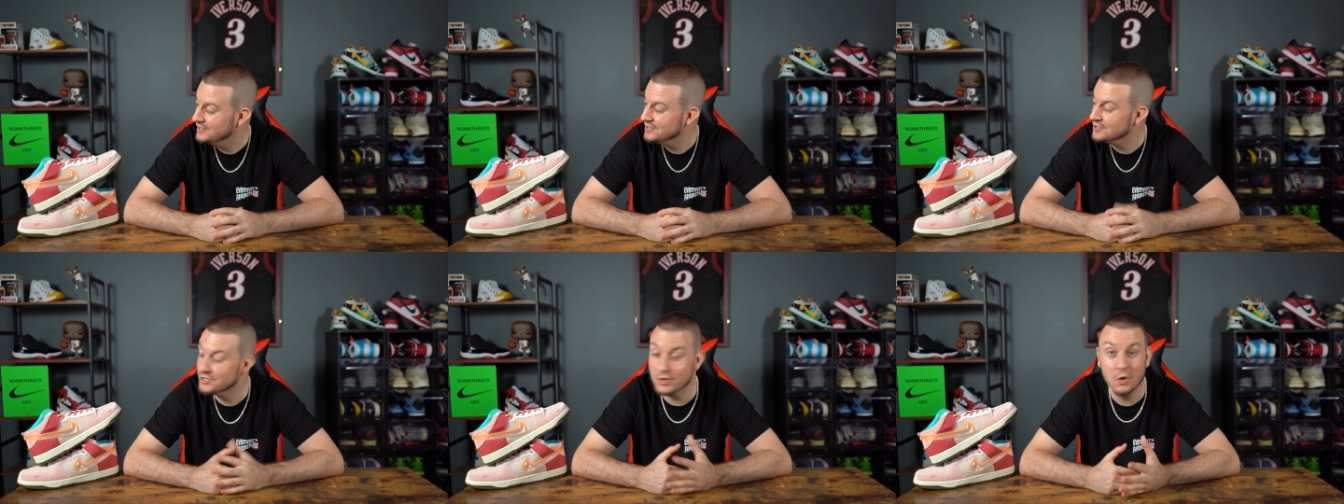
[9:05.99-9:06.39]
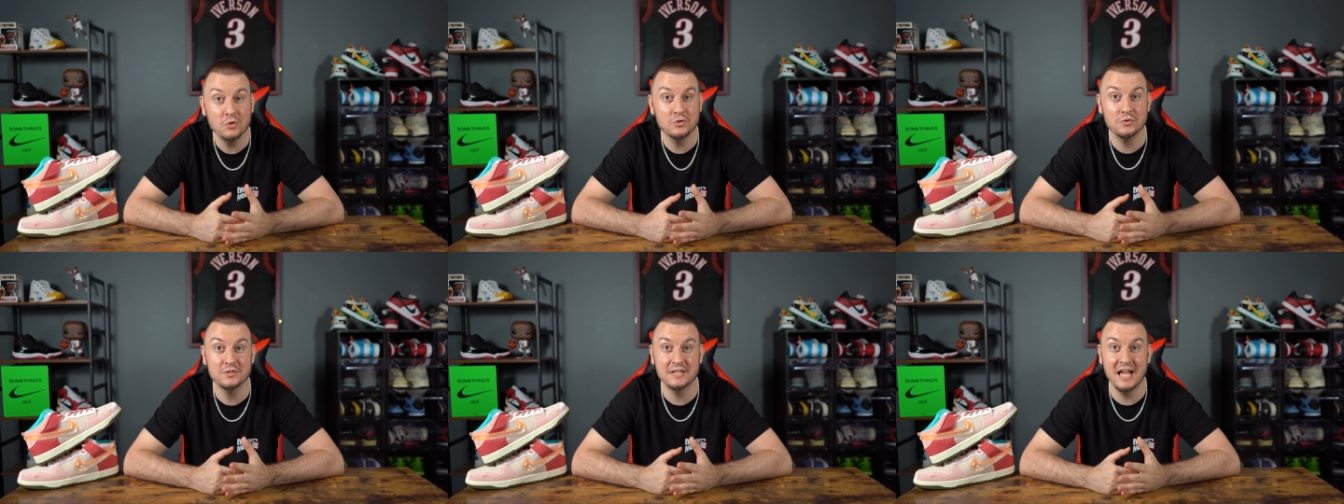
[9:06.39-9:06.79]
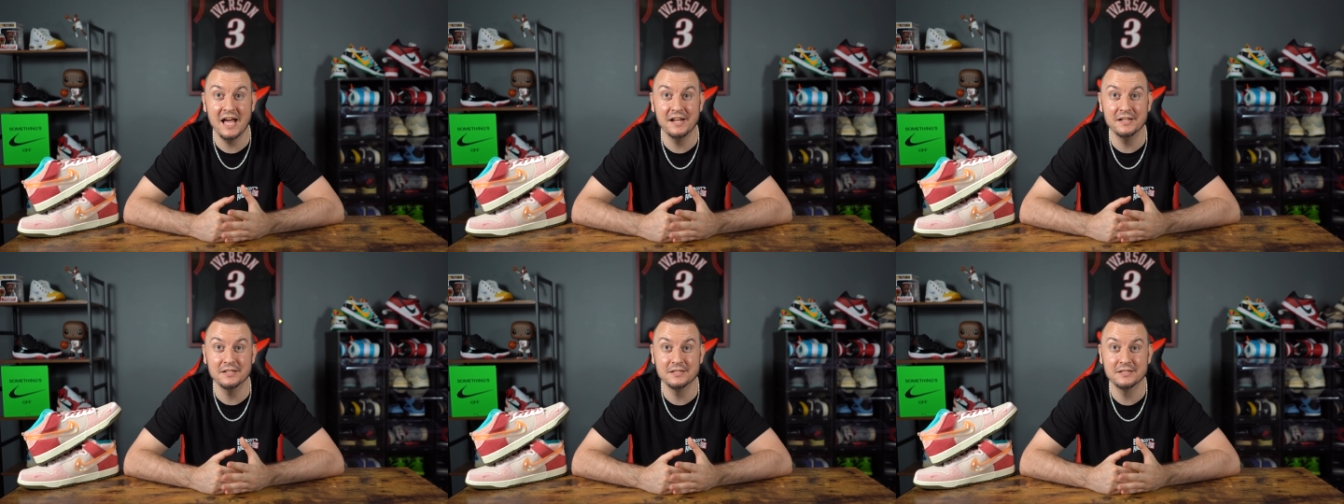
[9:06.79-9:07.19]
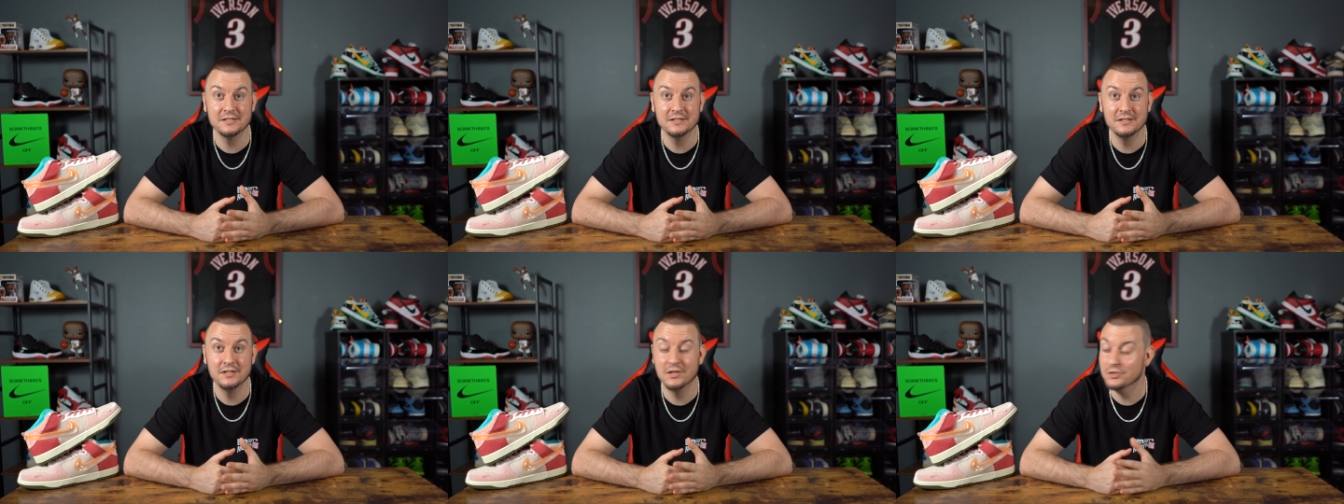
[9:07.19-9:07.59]
Social status,
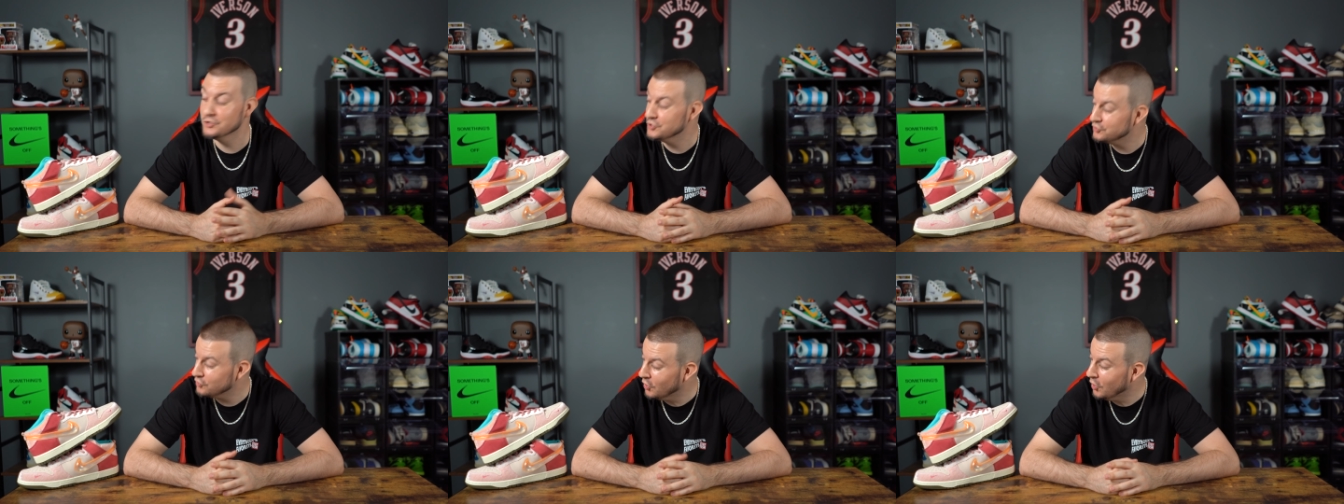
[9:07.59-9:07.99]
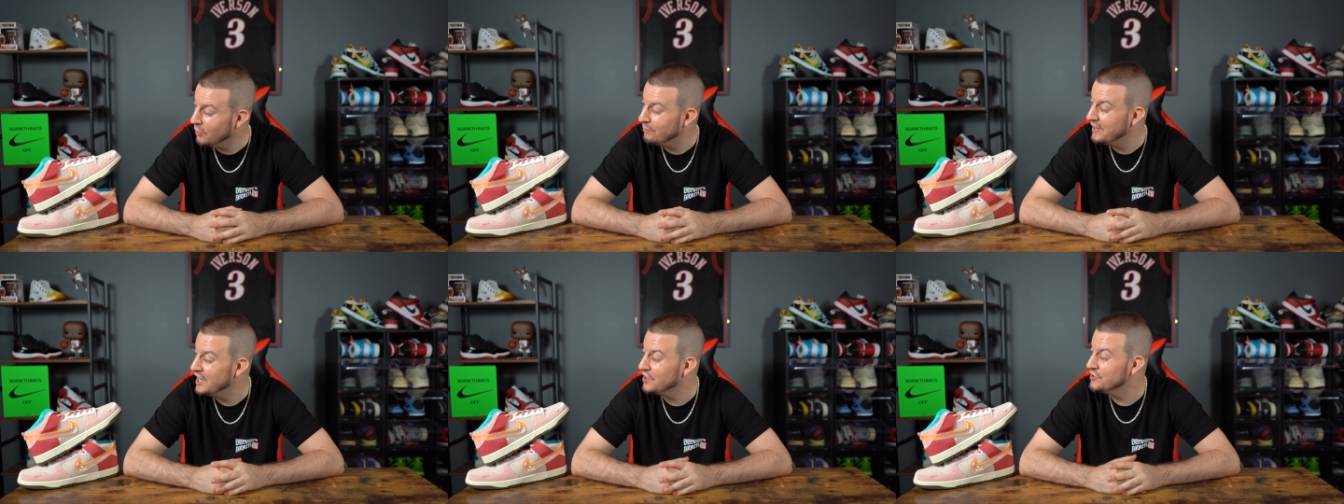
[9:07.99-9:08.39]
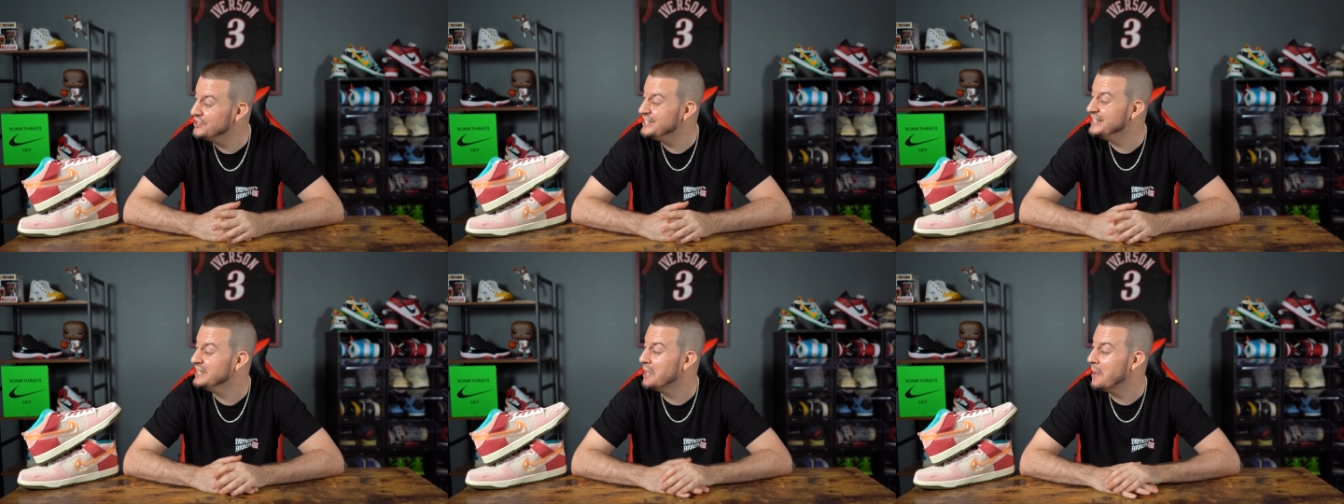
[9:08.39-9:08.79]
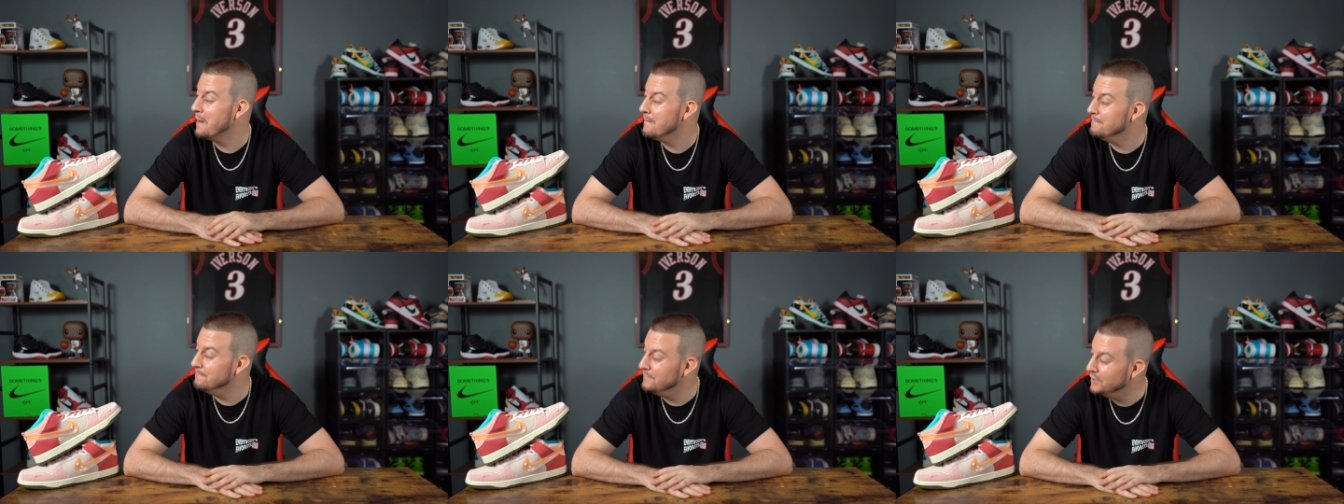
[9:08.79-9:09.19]
strawberry
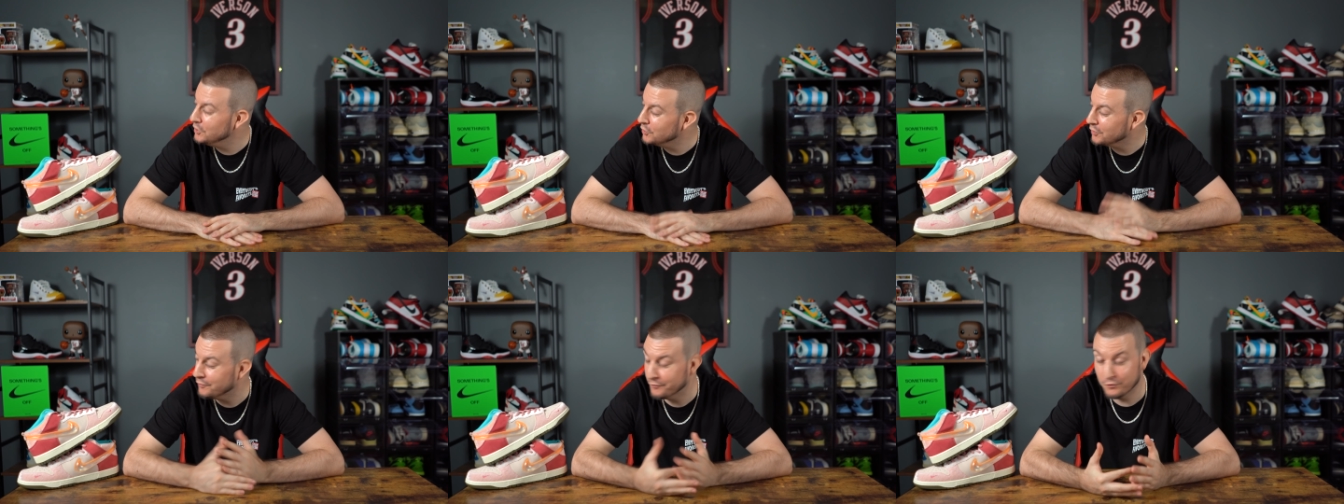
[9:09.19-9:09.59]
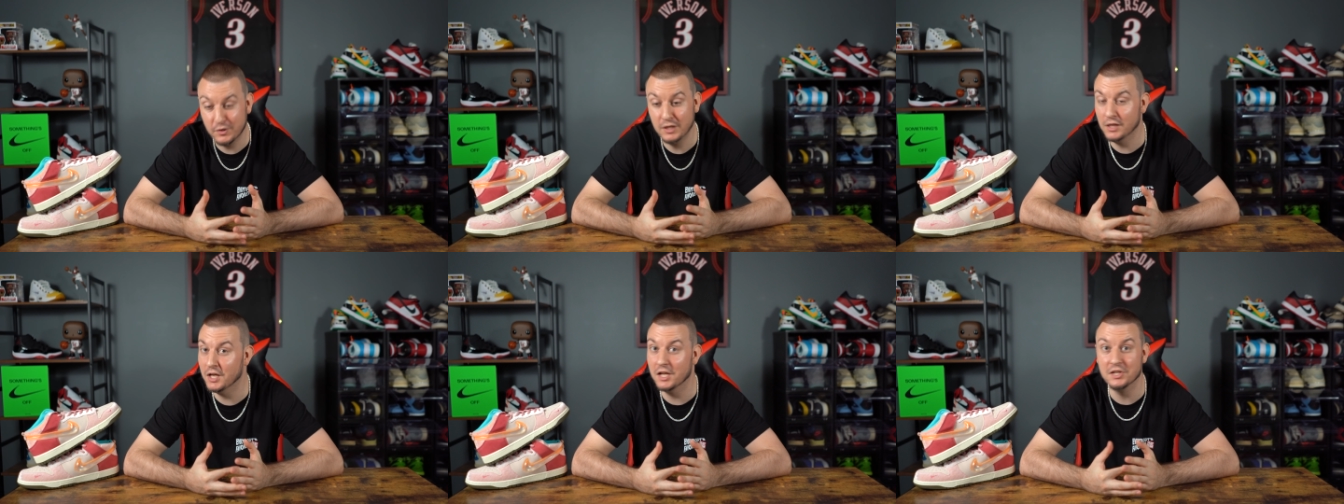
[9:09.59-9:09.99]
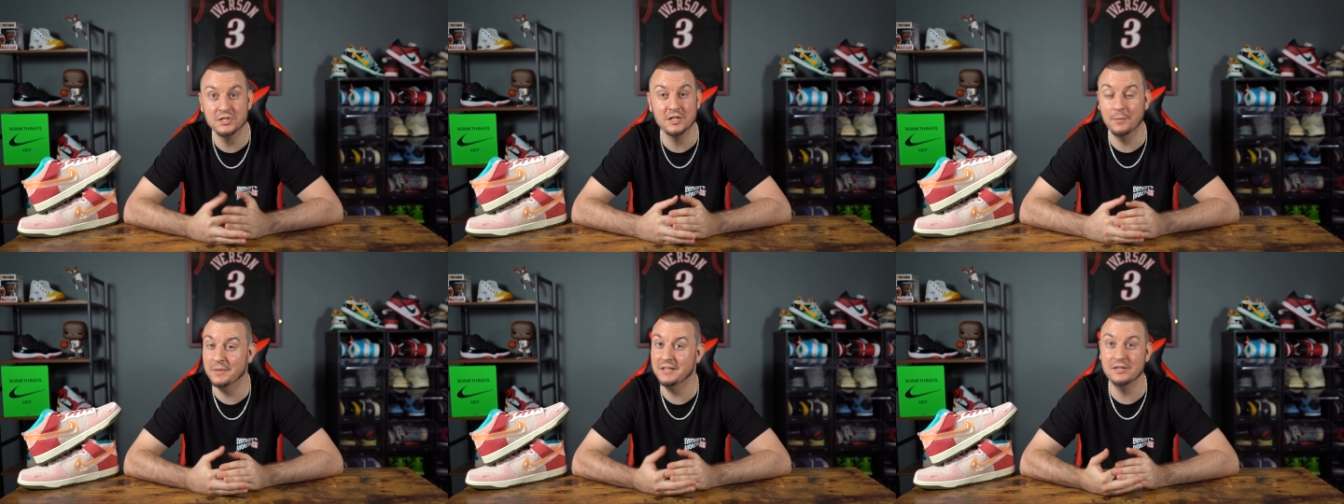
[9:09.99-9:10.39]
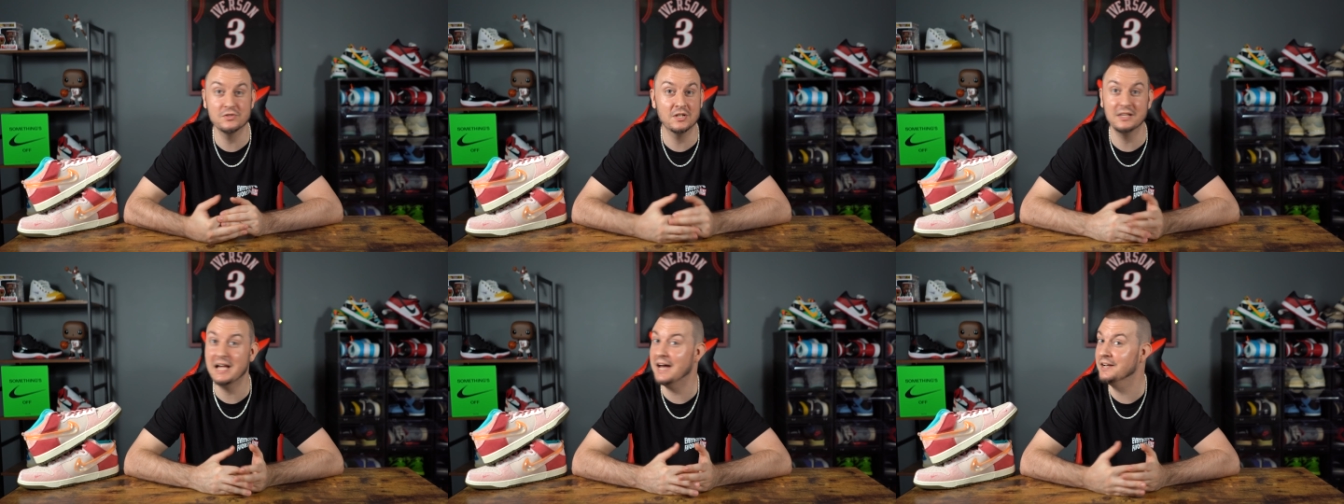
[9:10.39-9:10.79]
milk, free lunch. I mean, there's
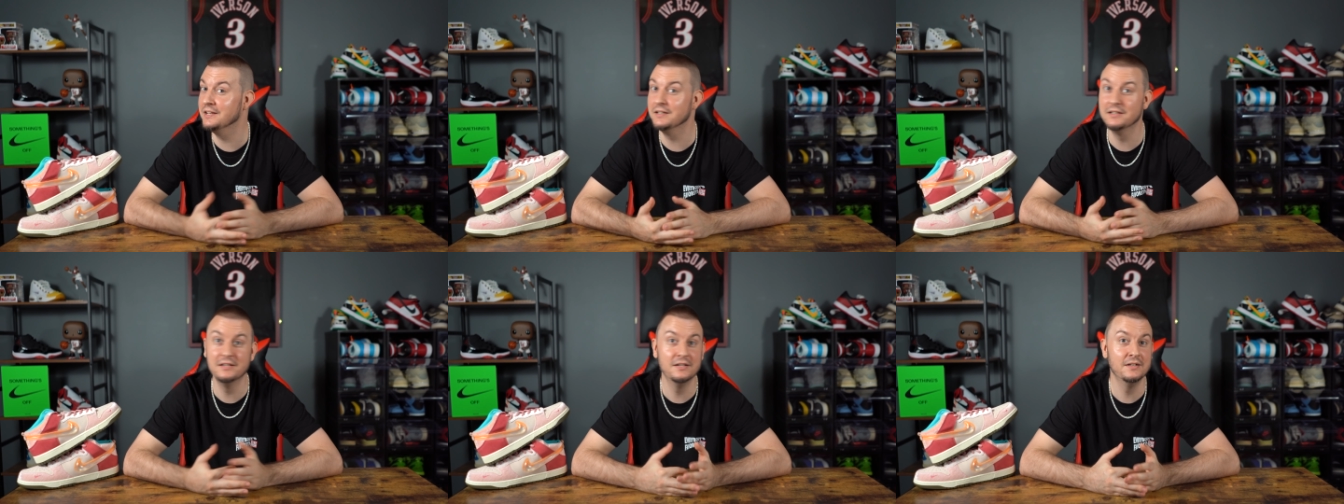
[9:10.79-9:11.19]
a lot of